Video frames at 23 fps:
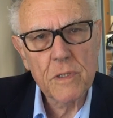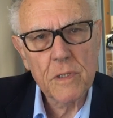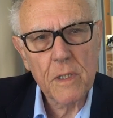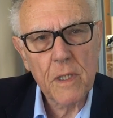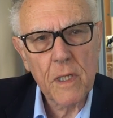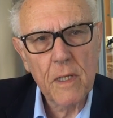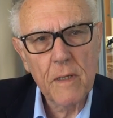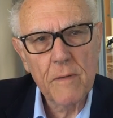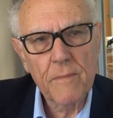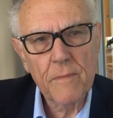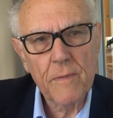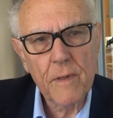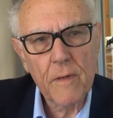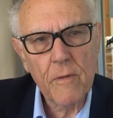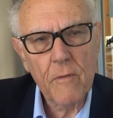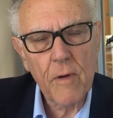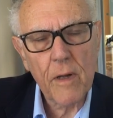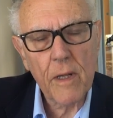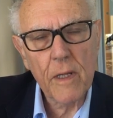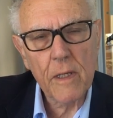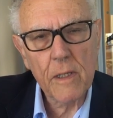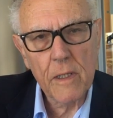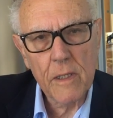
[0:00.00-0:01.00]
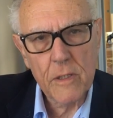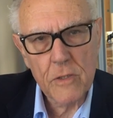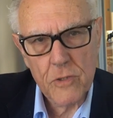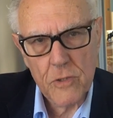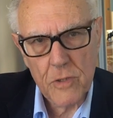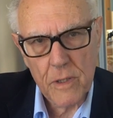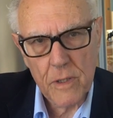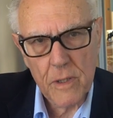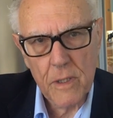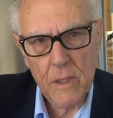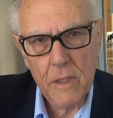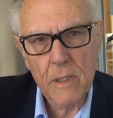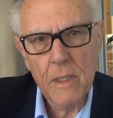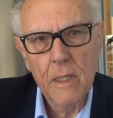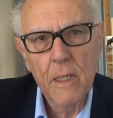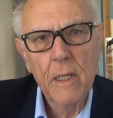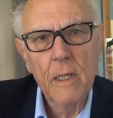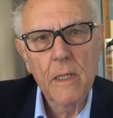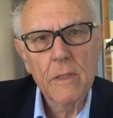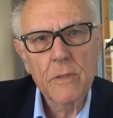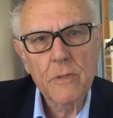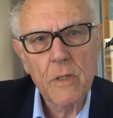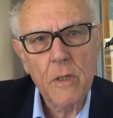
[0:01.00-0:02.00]
and give the recognition that
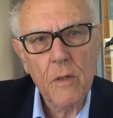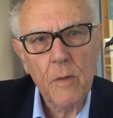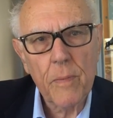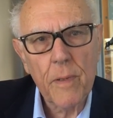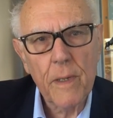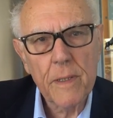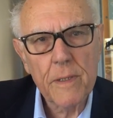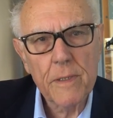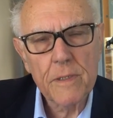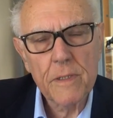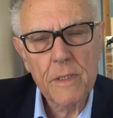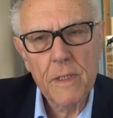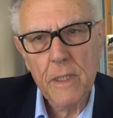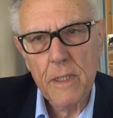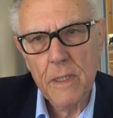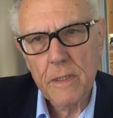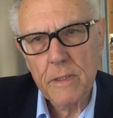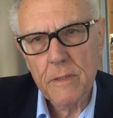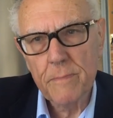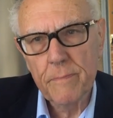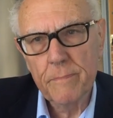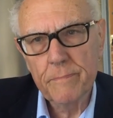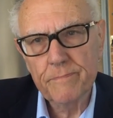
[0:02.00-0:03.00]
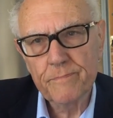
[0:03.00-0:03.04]
general practice needs.